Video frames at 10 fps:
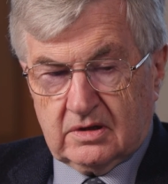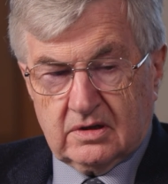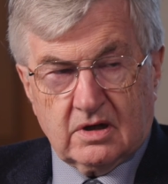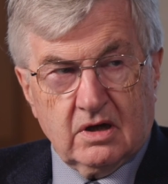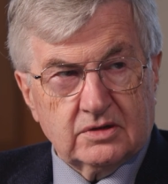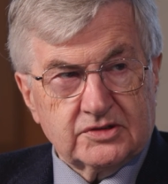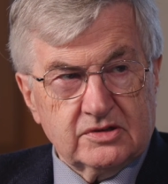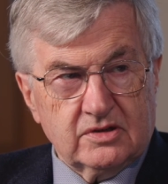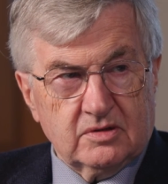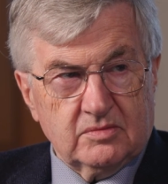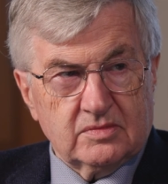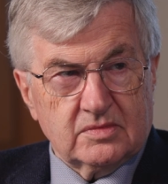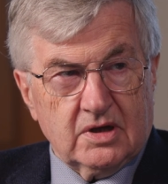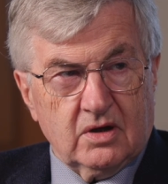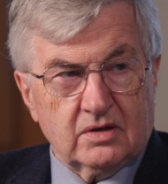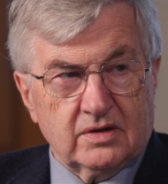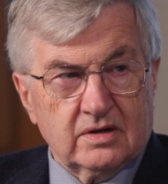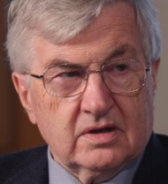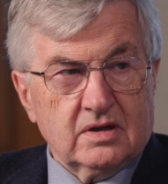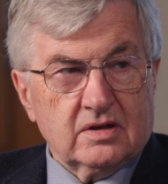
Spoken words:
you can't do them on